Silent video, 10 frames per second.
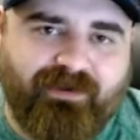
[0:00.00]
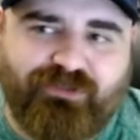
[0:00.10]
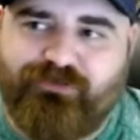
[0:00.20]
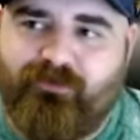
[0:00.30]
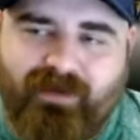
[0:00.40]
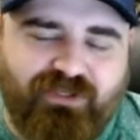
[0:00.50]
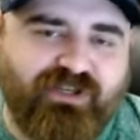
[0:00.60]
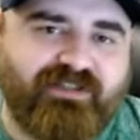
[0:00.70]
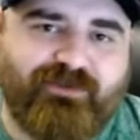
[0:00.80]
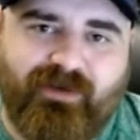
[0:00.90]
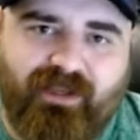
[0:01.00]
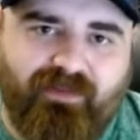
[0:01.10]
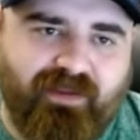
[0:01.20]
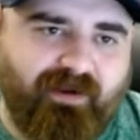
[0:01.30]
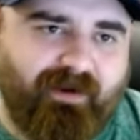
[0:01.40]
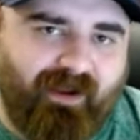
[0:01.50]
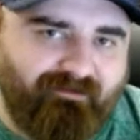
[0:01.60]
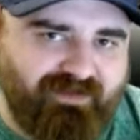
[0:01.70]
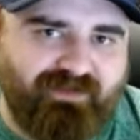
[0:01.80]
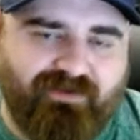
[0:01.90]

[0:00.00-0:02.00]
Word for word: So for me, Chet's the rookie of the year. Obviously,